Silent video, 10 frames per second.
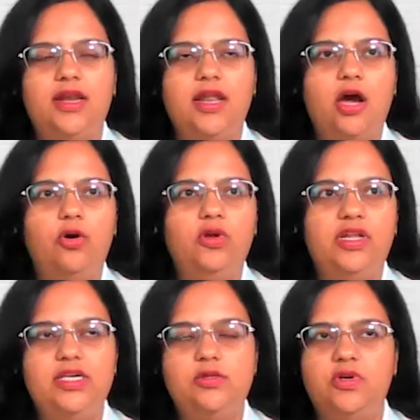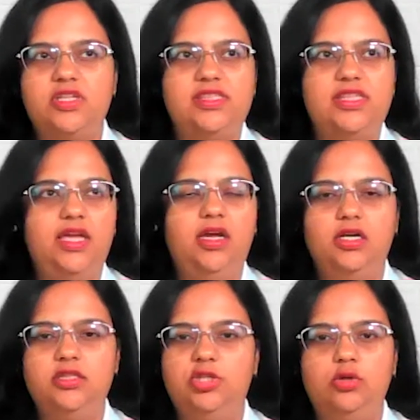nowadays we are seeing
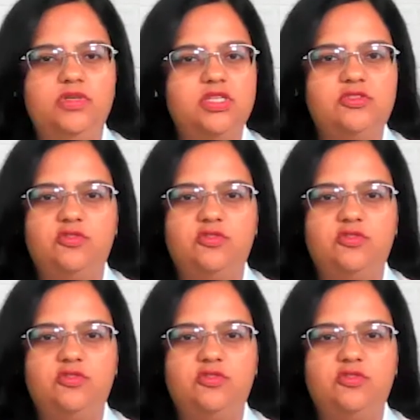consumers